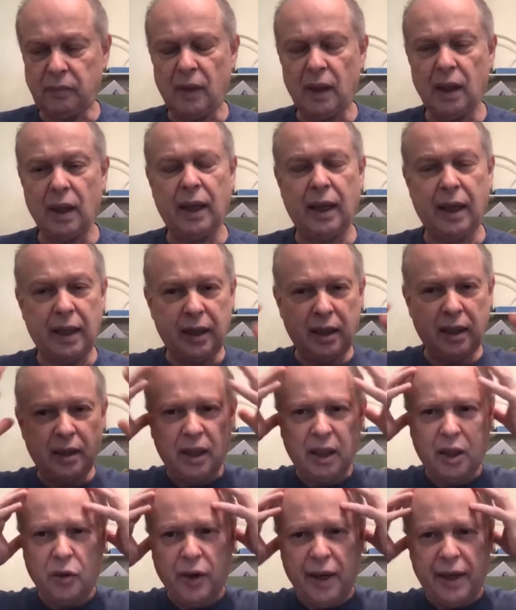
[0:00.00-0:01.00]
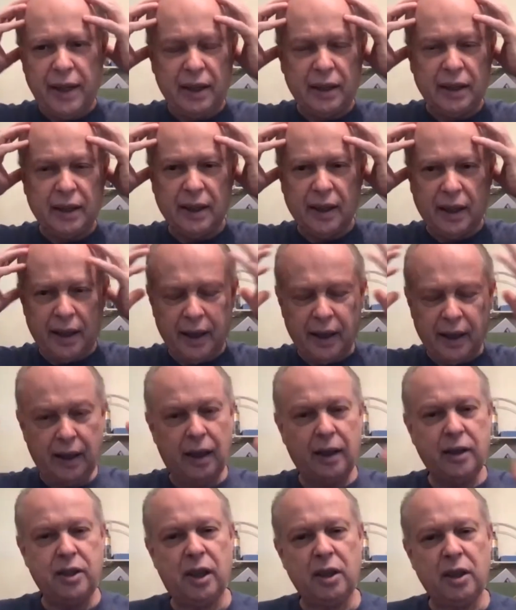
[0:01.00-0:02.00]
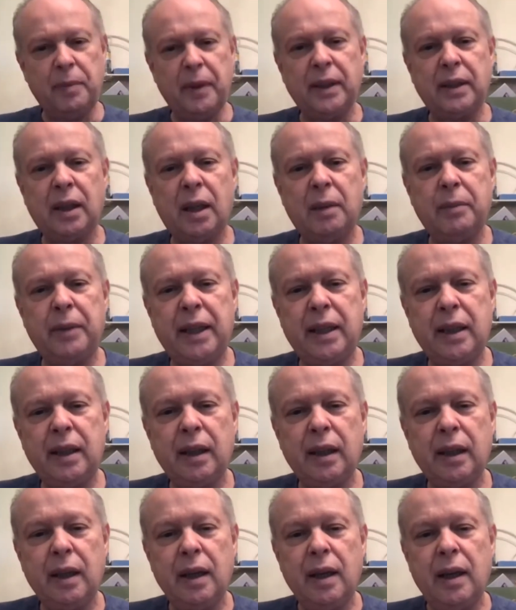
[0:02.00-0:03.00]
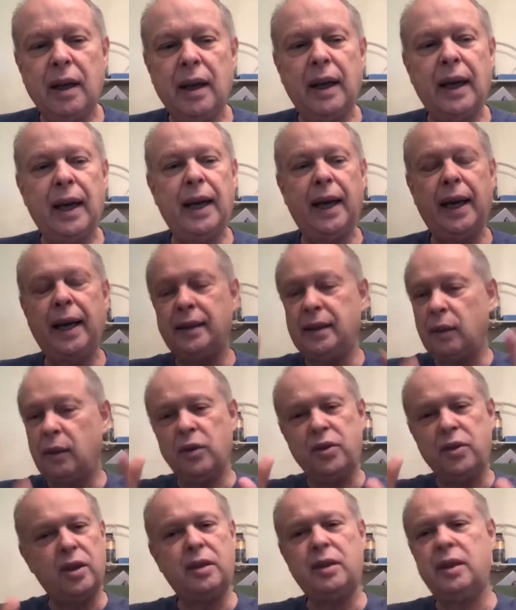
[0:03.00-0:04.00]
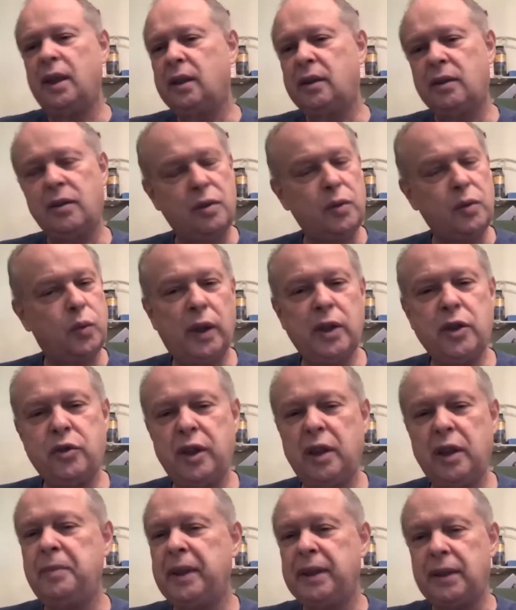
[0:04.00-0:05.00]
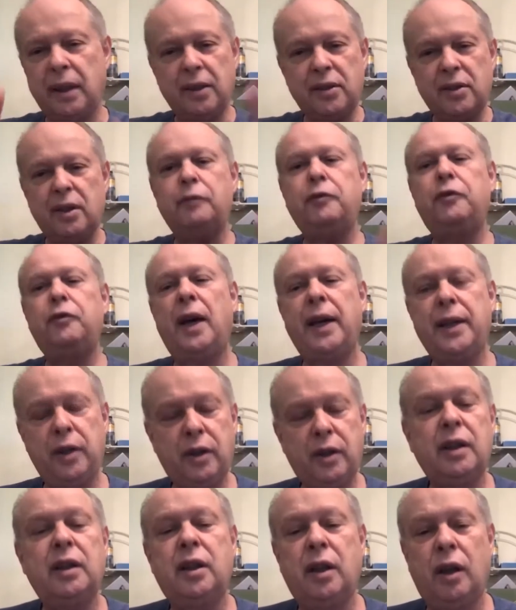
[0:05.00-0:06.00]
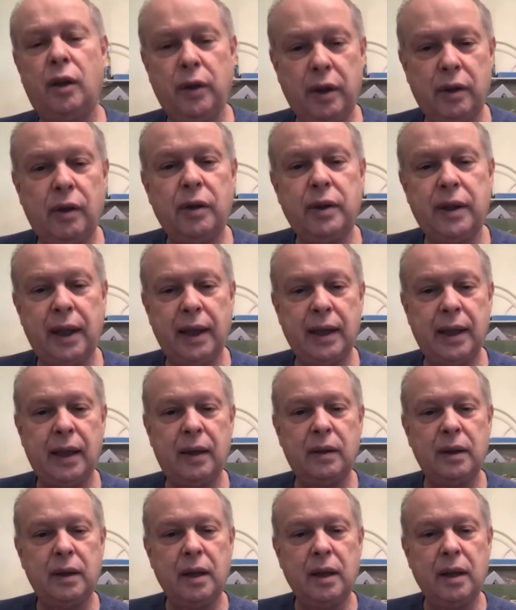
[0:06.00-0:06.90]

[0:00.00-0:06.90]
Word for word: and he did a cranial an, uh, adjustment on me, and that was just it, just one treatment. And he said, 'Fine, you can go. You're okay now.'"